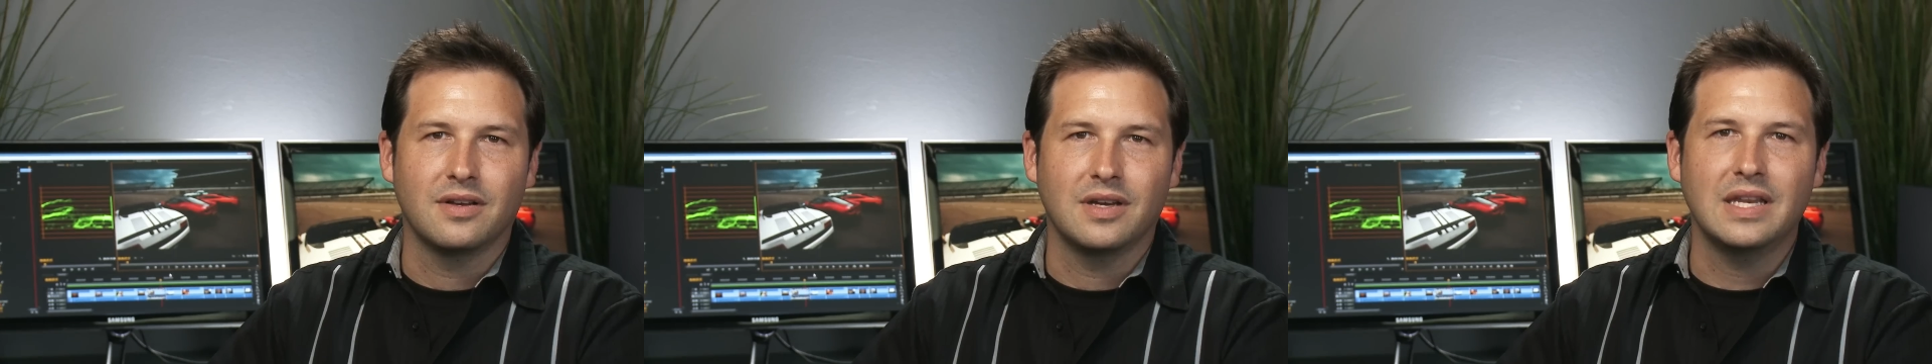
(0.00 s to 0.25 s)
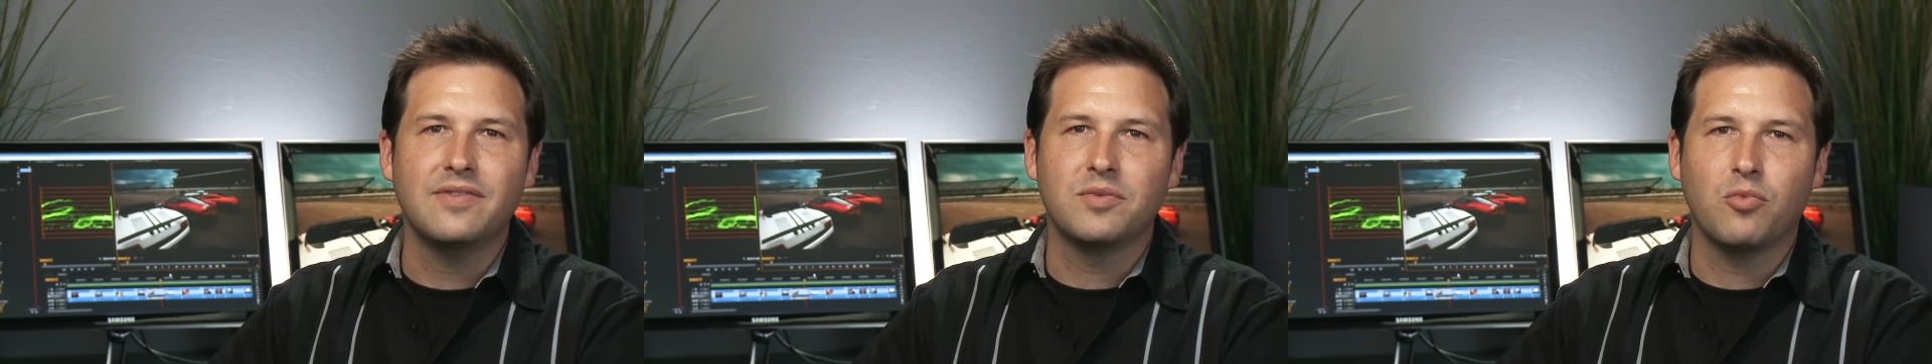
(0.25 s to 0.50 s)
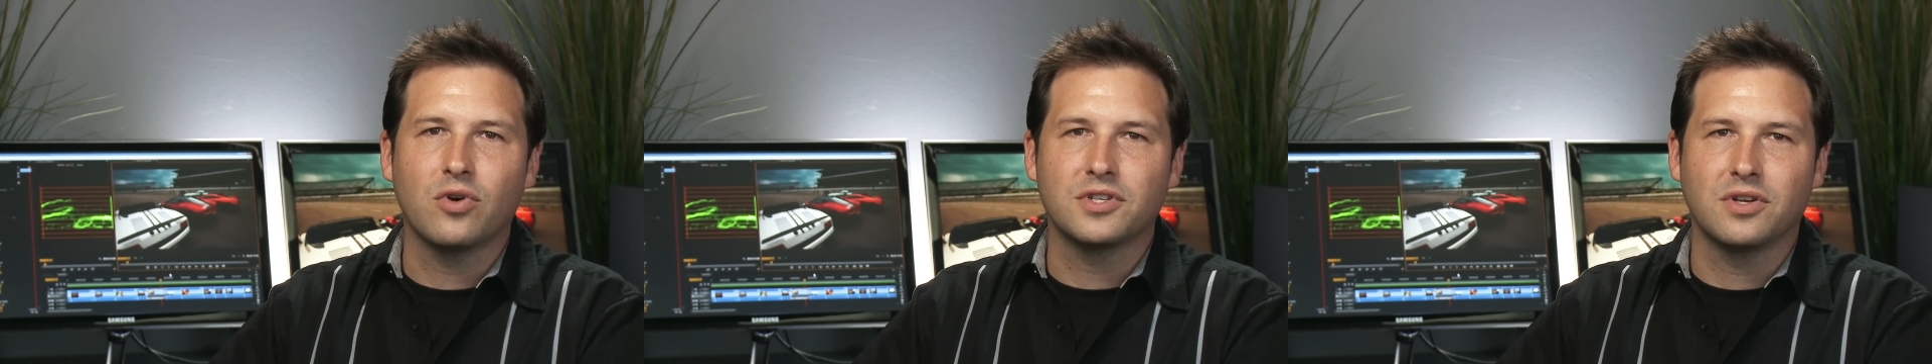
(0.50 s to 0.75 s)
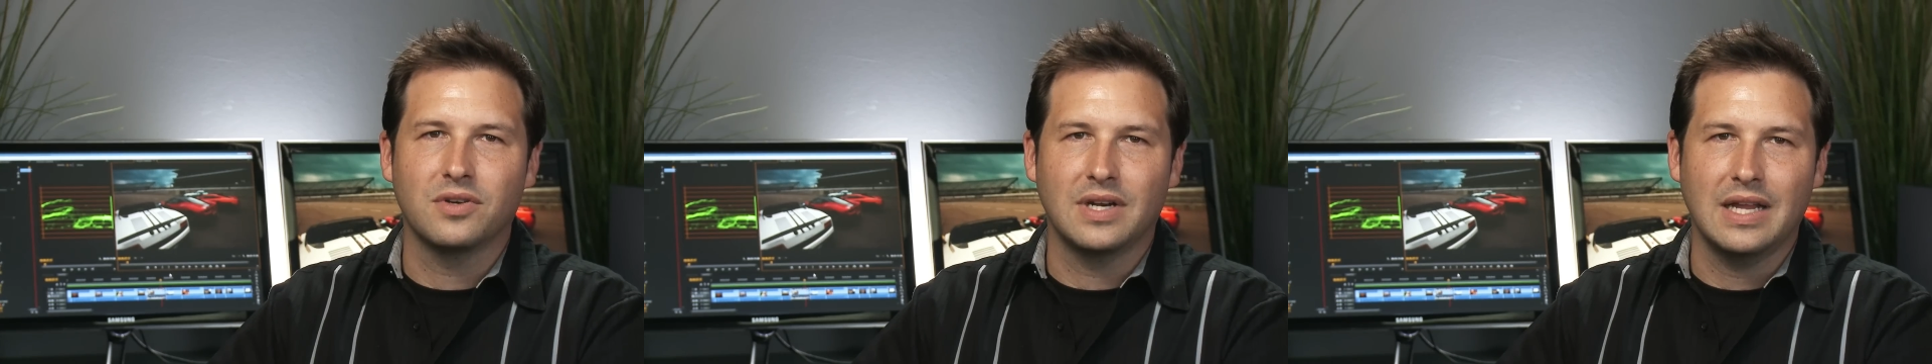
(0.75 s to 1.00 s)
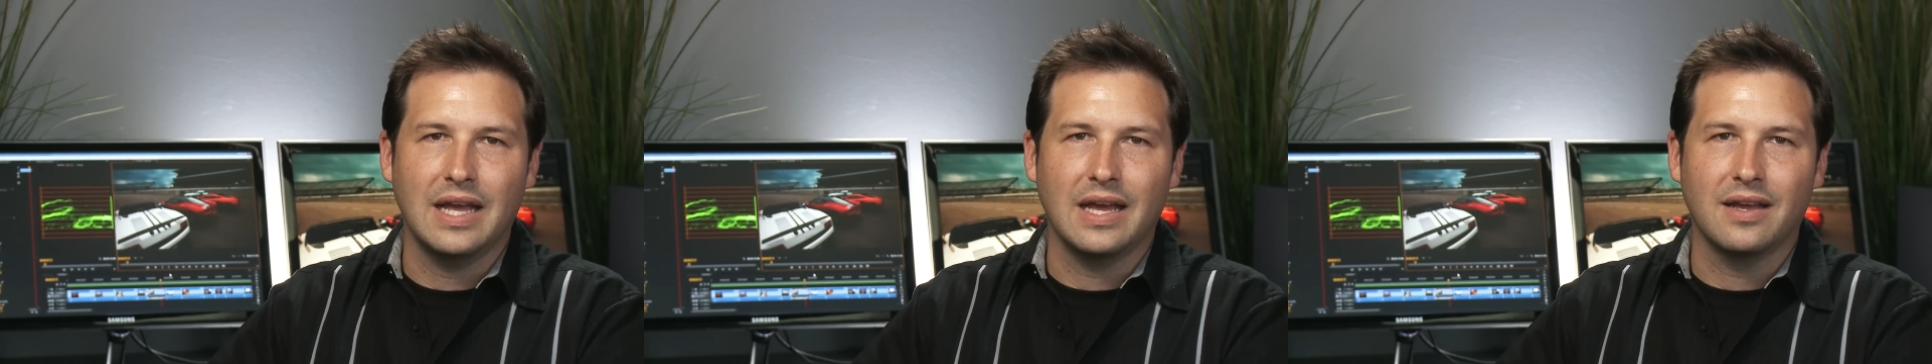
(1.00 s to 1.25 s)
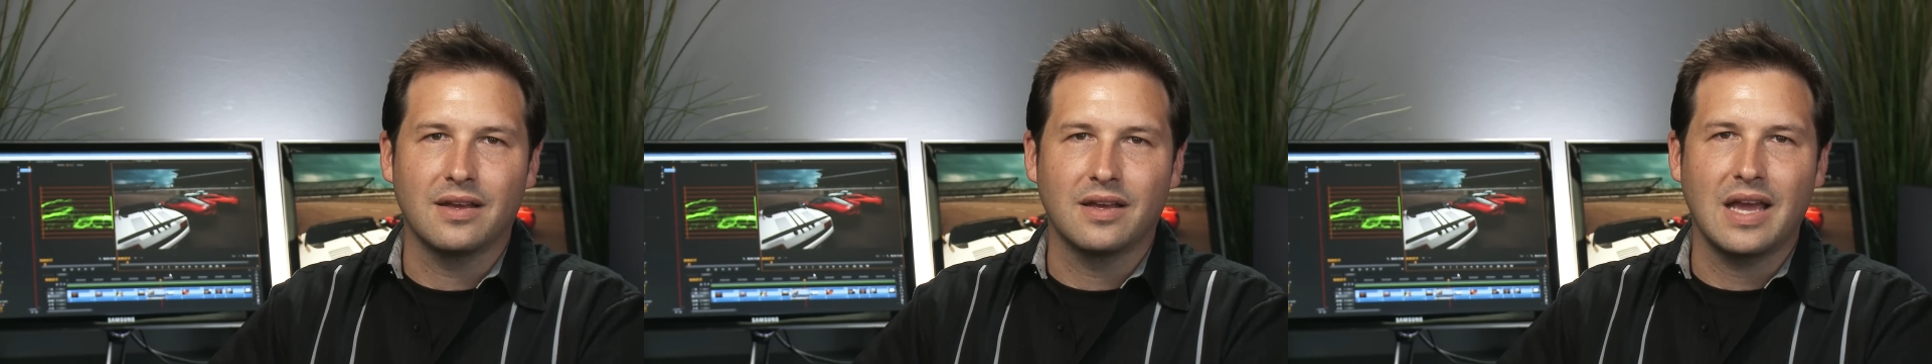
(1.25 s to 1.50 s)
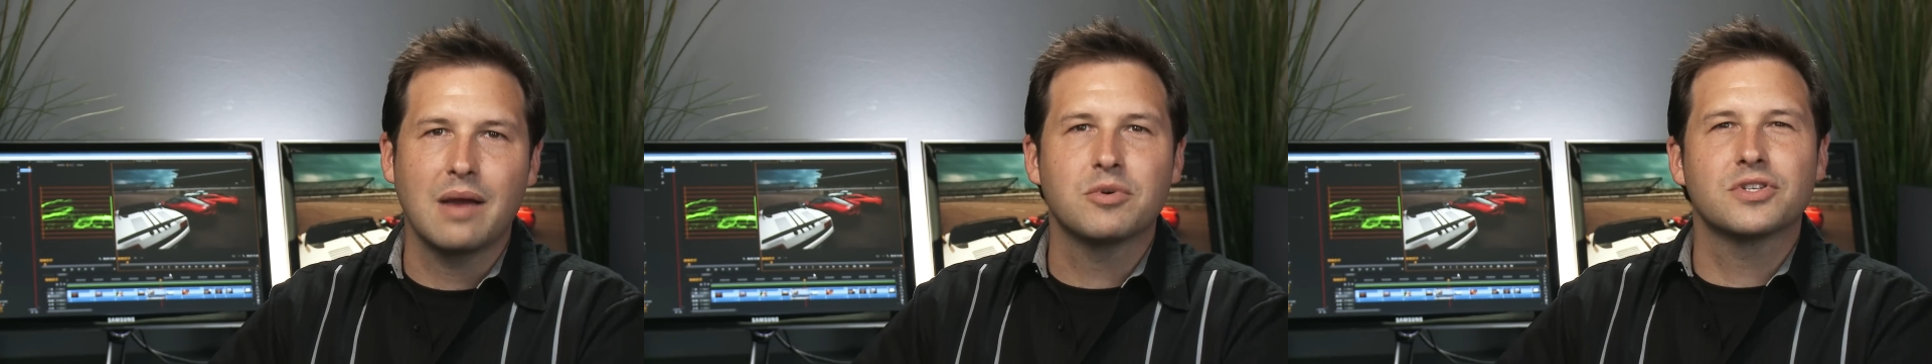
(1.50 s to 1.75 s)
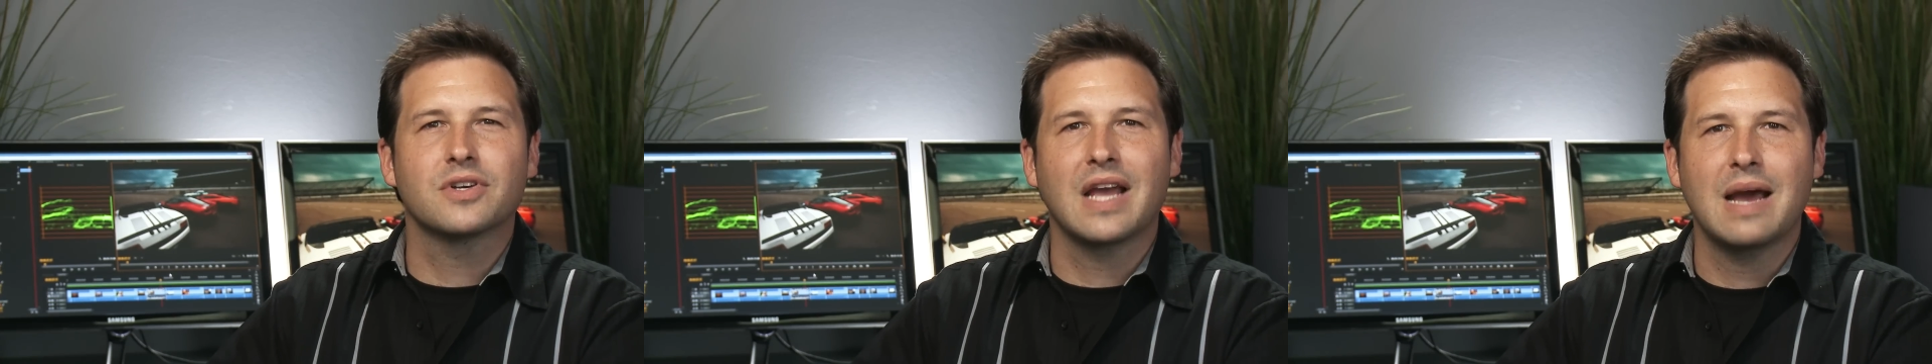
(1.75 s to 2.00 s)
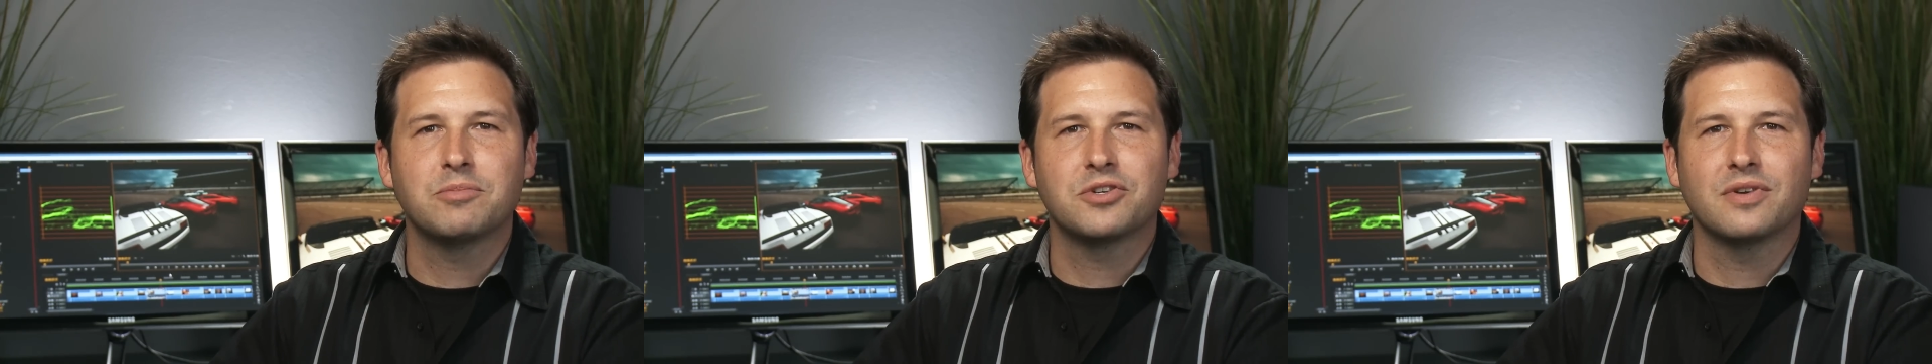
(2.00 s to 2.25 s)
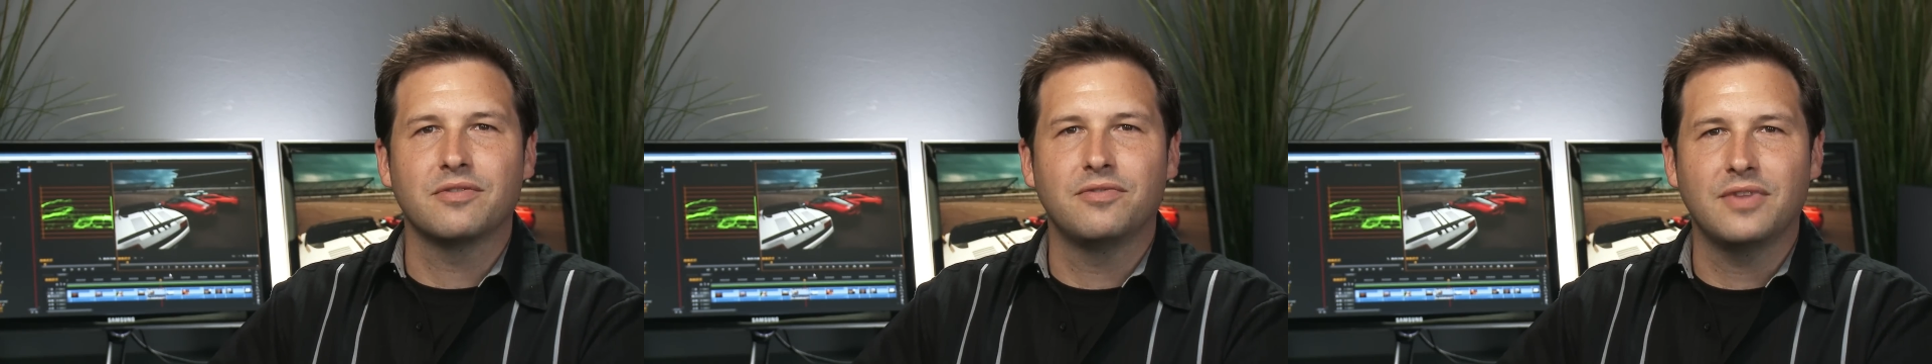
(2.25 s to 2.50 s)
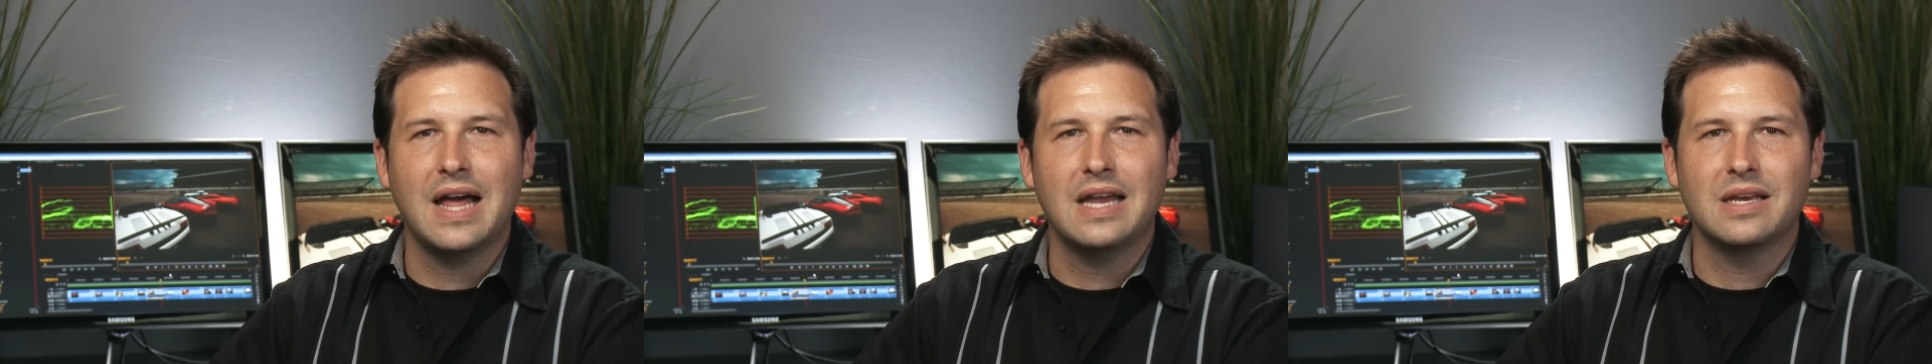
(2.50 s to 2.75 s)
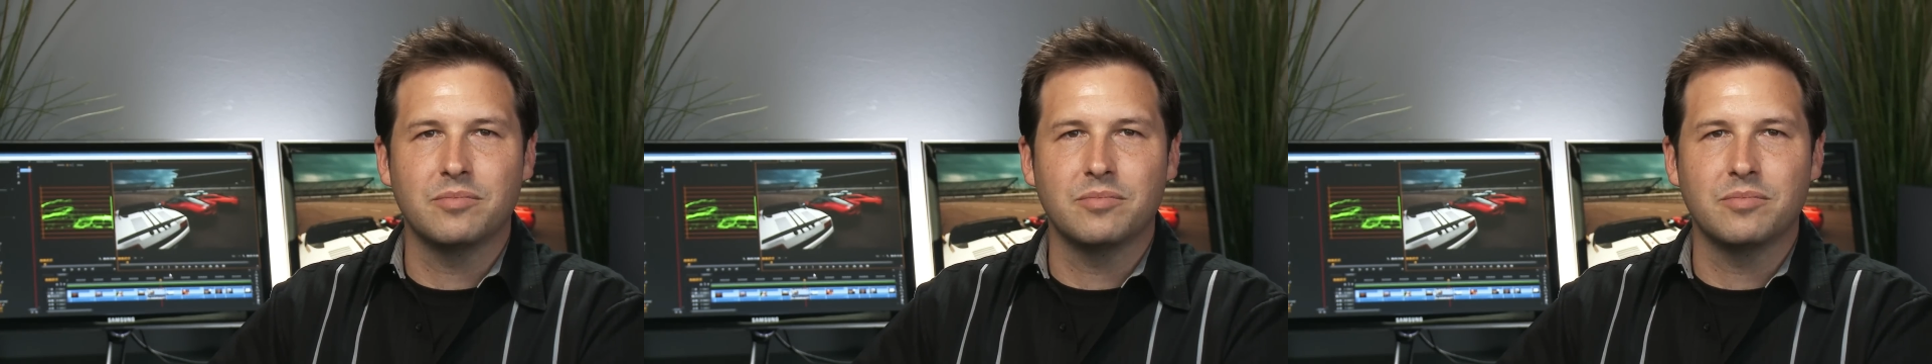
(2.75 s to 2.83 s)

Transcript: And even more so today, cameras are capturing flat